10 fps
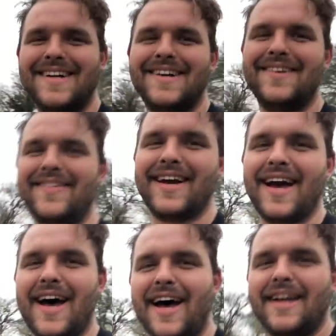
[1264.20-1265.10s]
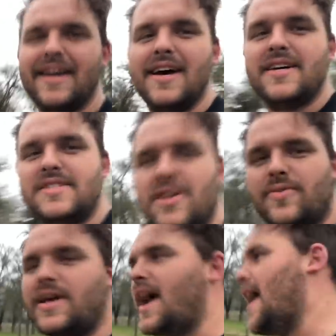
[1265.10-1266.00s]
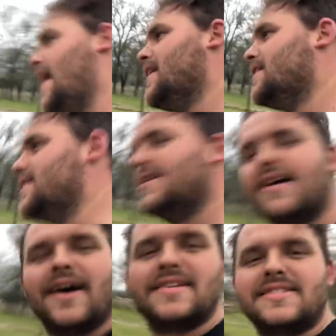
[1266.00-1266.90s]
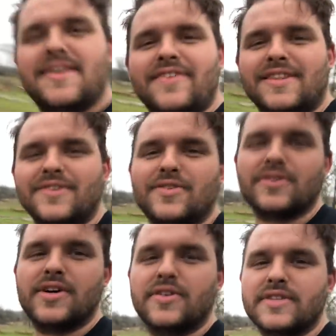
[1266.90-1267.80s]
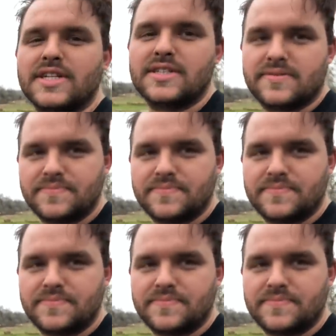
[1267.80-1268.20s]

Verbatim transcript: oh my god! So we got a Civic that rolled over.